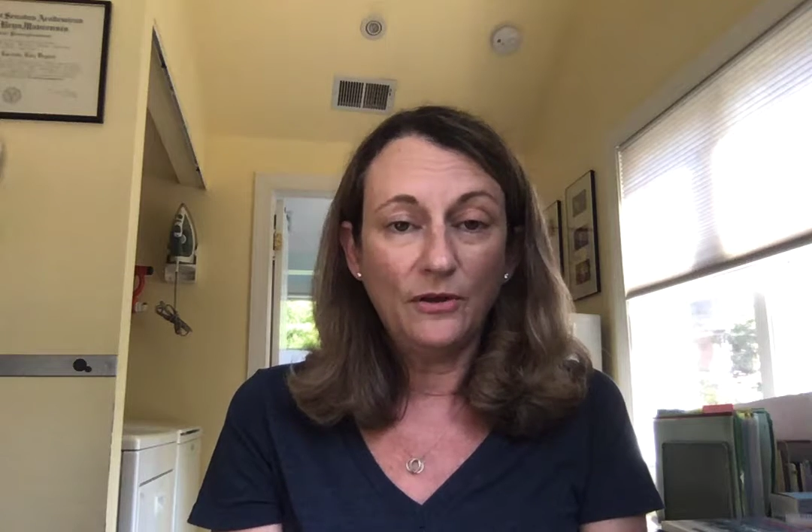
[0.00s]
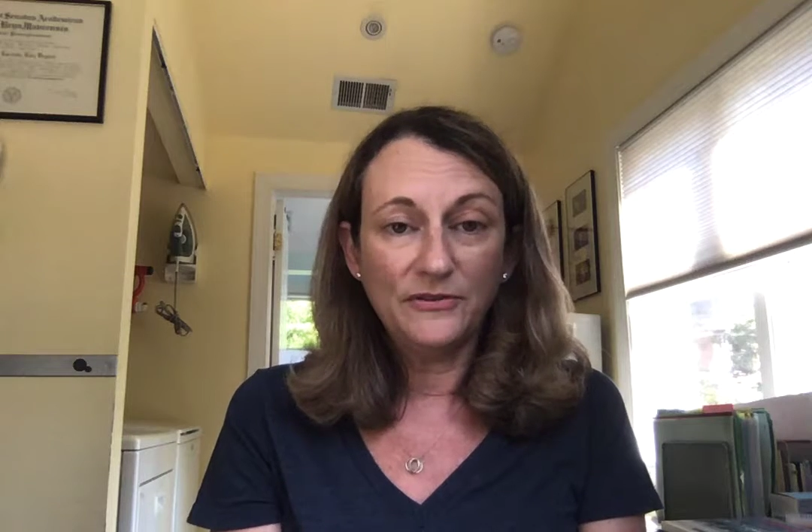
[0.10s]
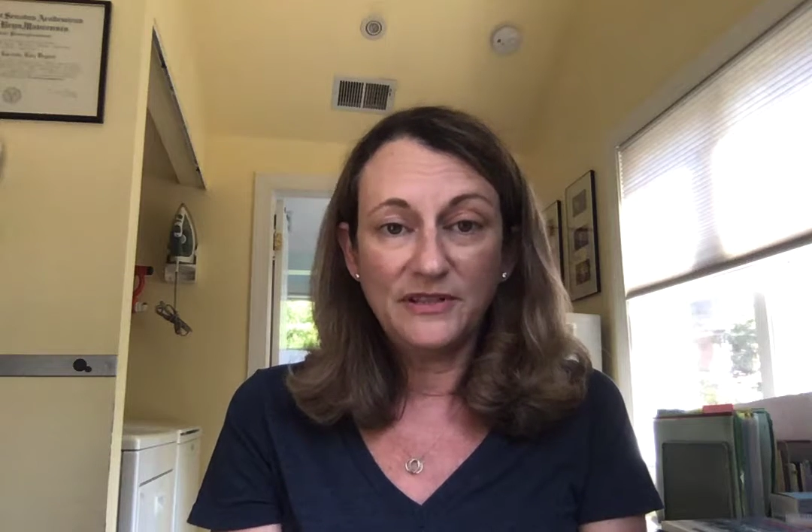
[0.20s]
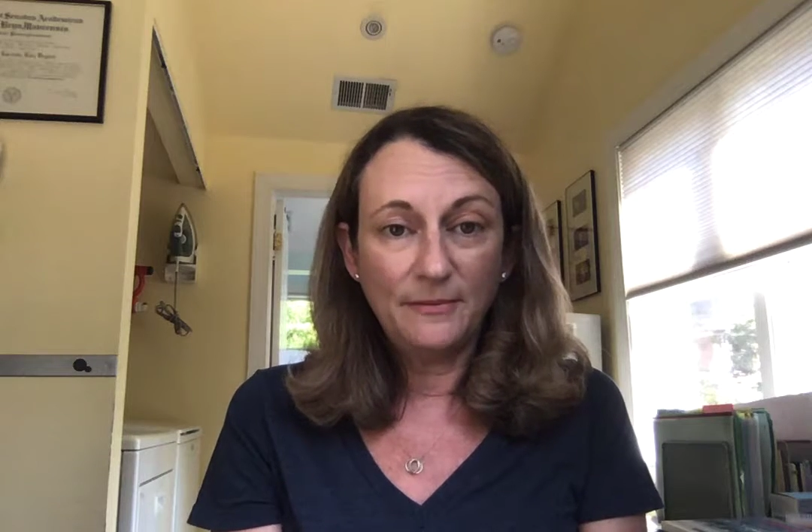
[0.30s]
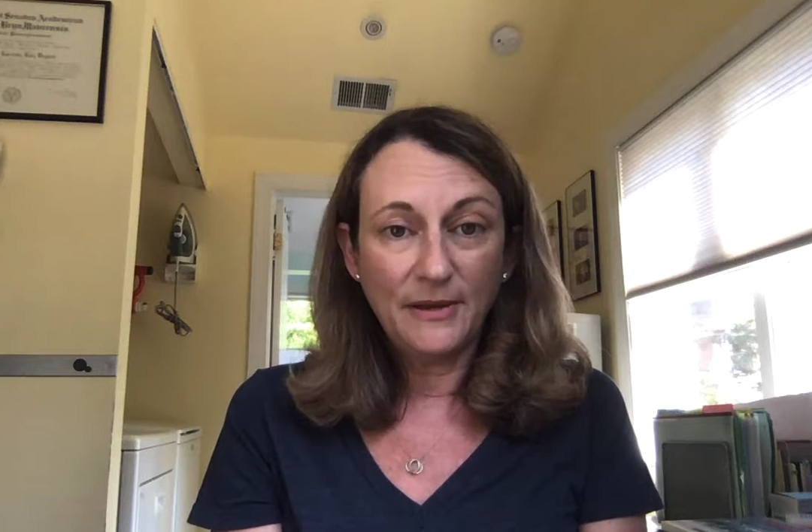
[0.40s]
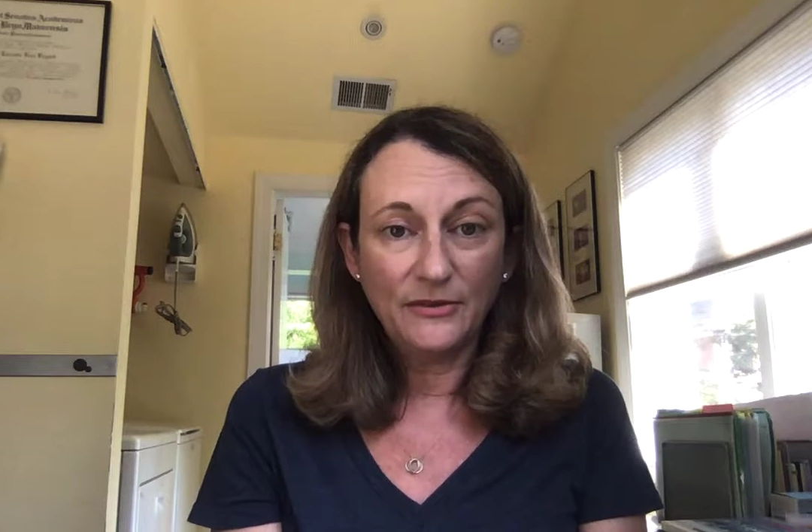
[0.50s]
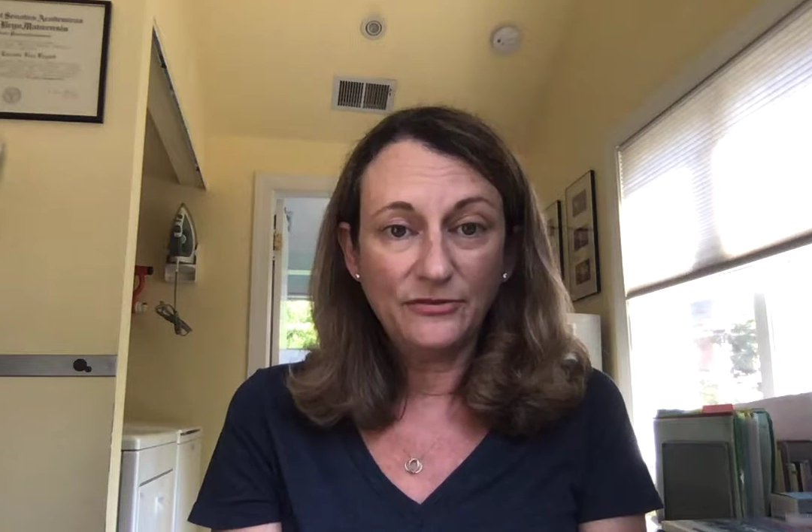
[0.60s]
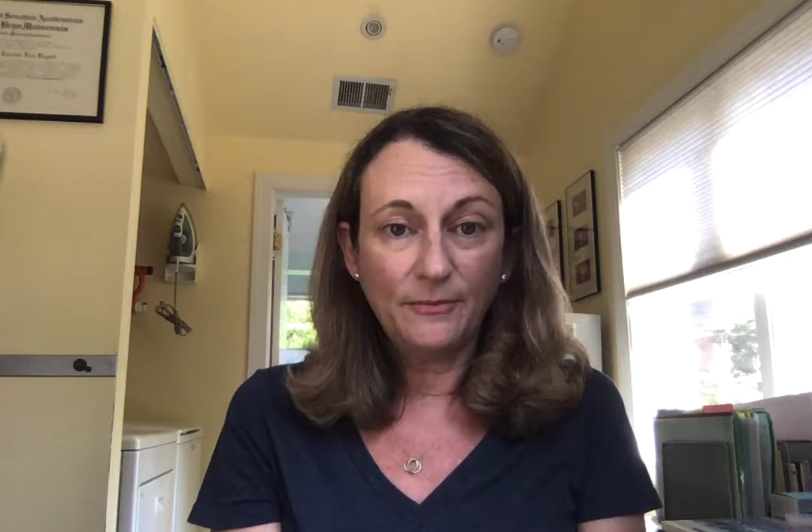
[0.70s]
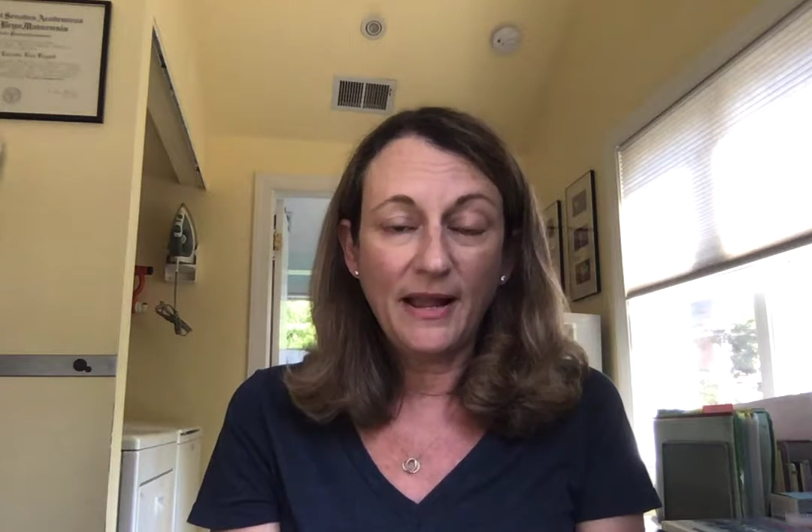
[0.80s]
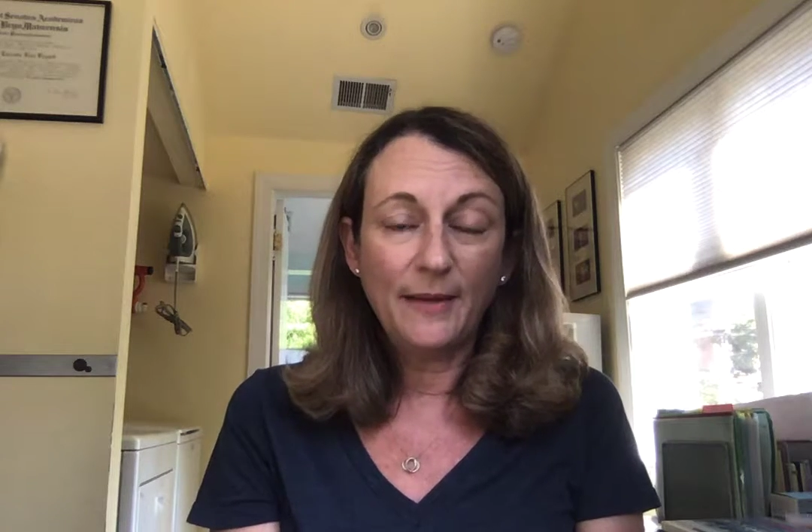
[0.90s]
those emails
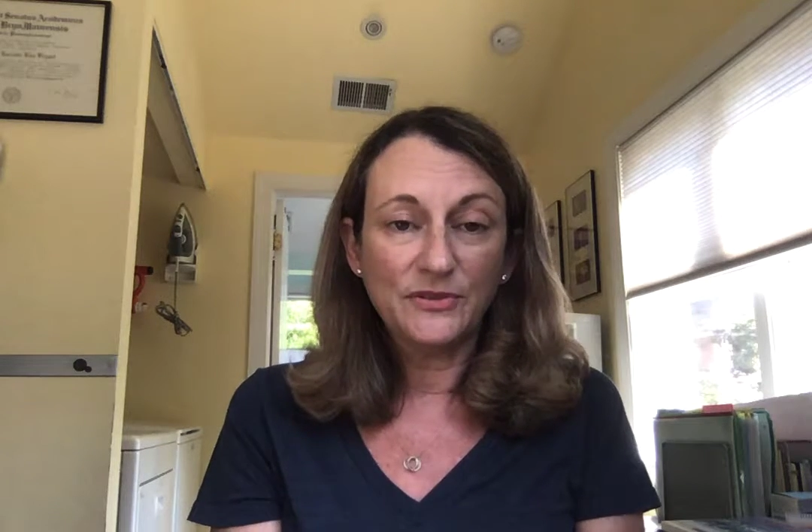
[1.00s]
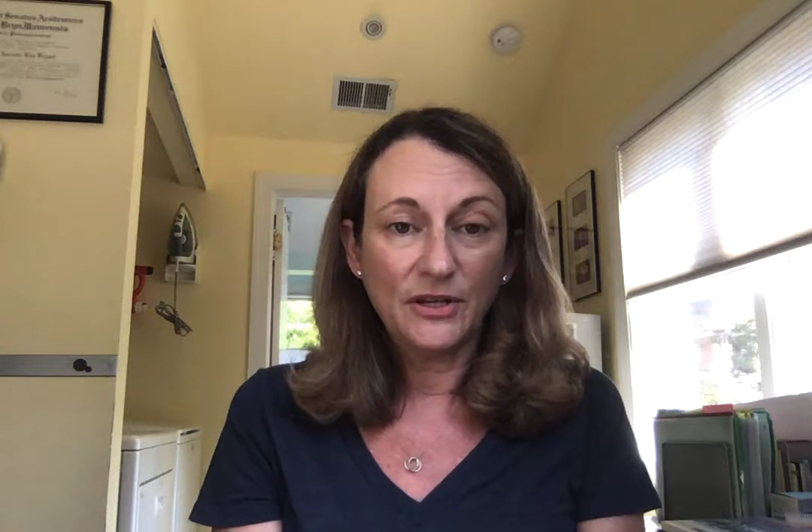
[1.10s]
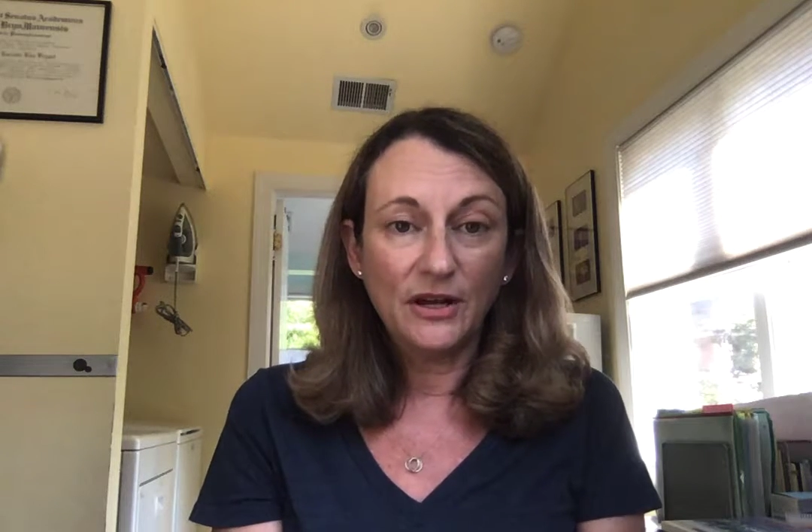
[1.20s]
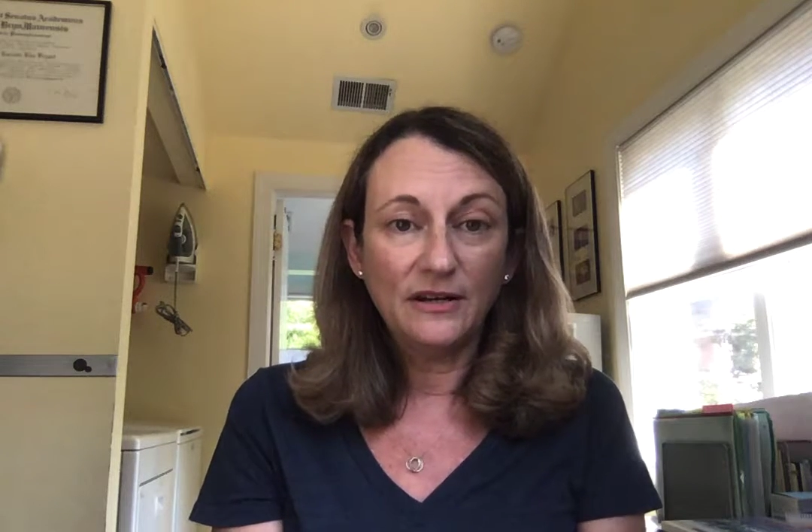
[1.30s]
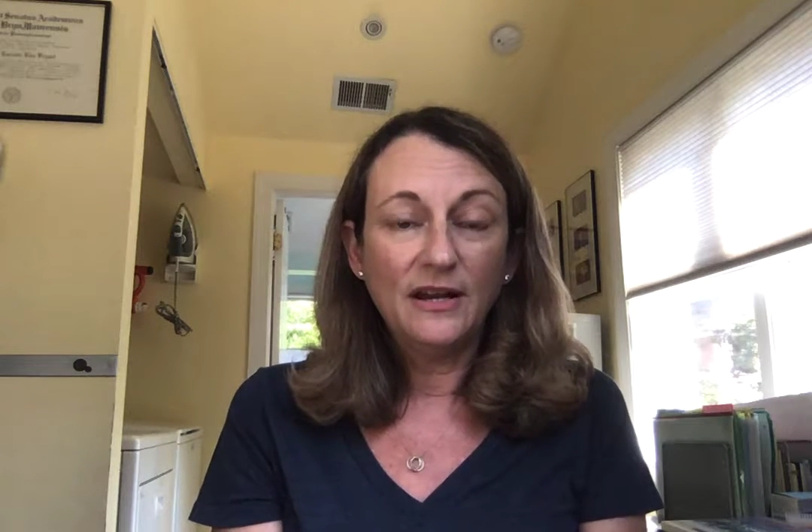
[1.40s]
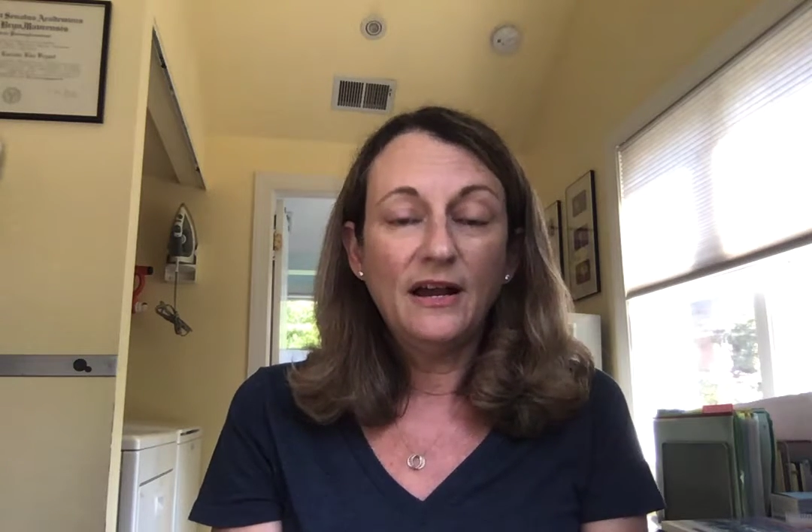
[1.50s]
from Amazon.